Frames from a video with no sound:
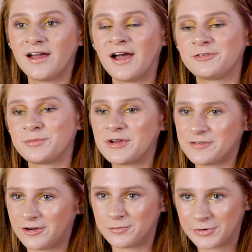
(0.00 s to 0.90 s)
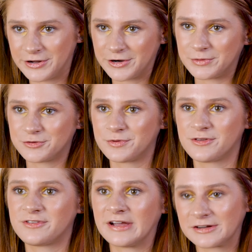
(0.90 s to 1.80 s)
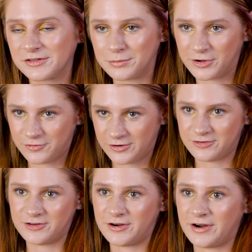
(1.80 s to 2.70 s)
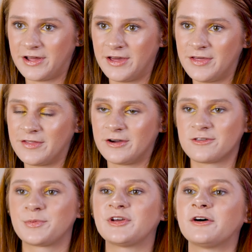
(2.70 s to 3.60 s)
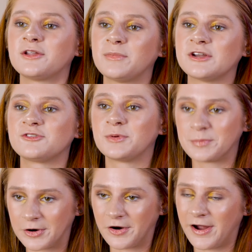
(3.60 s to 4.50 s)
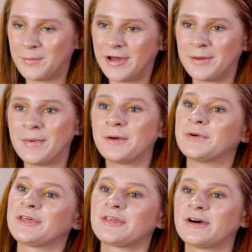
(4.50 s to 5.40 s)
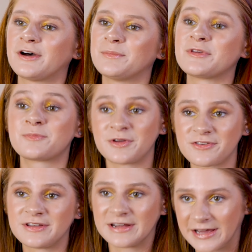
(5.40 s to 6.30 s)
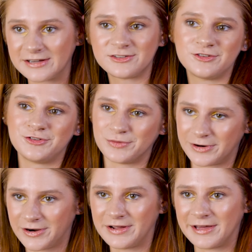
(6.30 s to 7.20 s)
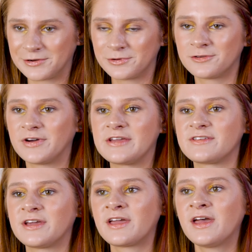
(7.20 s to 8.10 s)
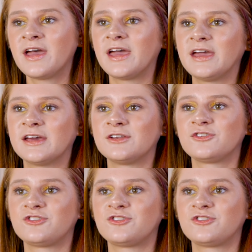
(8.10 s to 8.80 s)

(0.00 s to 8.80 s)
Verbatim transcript: After my sophomore year, which was technically my first year in the hospitality management program, I met with uh, Miss Milstead again to do our annual advising and